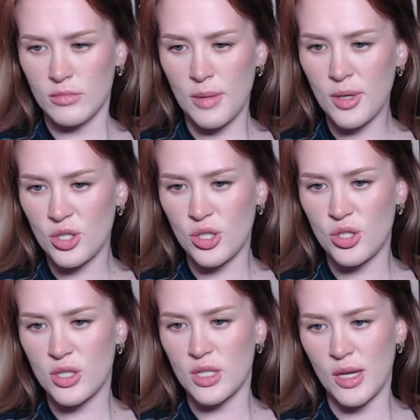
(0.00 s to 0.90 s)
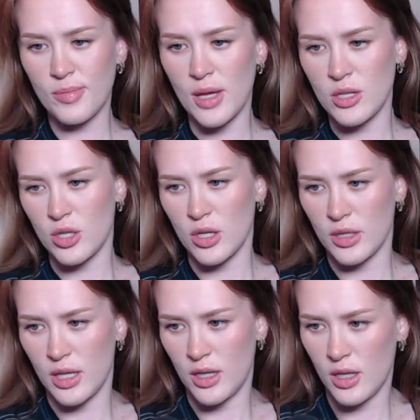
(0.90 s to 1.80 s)
Maybe I should have just skipped that turn
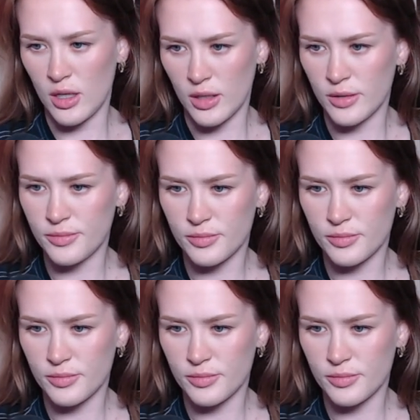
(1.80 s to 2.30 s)
then, huh?